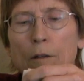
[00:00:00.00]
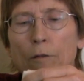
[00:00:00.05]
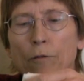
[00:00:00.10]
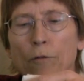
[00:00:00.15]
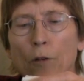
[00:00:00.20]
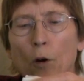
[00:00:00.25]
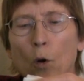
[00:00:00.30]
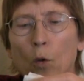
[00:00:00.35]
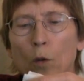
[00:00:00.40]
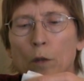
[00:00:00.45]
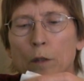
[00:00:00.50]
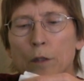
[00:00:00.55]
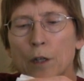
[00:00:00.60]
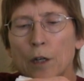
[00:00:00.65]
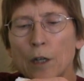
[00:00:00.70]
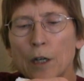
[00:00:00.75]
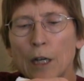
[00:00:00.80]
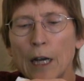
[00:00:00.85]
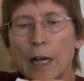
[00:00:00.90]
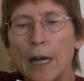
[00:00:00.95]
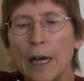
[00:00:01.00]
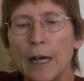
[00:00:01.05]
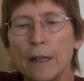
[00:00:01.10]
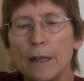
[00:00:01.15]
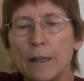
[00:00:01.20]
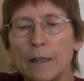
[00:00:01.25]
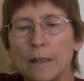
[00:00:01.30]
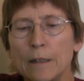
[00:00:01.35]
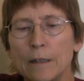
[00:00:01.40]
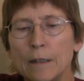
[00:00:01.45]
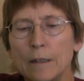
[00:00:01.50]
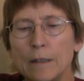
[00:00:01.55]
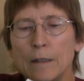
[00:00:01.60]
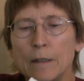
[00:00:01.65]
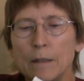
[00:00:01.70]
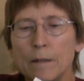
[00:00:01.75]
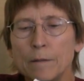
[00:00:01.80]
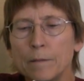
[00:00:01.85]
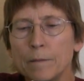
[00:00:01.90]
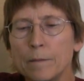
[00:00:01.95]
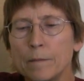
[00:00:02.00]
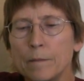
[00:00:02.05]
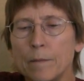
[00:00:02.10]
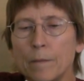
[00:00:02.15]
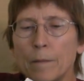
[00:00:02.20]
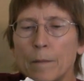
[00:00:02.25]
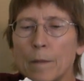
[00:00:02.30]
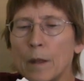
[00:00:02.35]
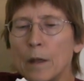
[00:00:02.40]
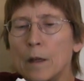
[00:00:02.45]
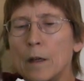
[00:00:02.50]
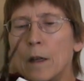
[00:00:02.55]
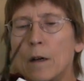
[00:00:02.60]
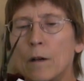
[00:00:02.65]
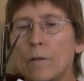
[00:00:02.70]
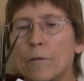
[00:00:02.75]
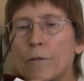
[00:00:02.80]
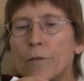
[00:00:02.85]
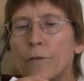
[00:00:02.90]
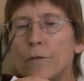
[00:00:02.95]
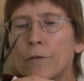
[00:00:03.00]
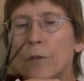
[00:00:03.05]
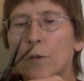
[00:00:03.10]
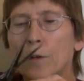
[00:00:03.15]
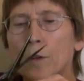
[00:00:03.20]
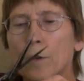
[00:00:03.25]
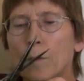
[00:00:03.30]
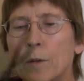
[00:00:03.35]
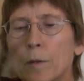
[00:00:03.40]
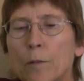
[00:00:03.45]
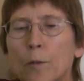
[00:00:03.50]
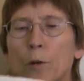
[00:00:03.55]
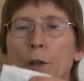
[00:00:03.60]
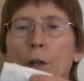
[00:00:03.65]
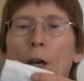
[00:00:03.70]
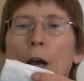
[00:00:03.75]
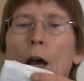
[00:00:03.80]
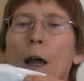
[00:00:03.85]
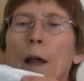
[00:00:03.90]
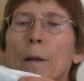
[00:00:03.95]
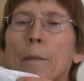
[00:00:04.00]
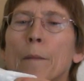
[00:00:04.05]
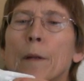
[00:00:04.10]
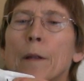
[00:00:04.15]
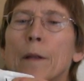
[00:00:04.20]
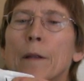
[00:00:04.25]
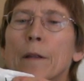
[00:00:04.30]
folds are cut. And I'll fold it one more time.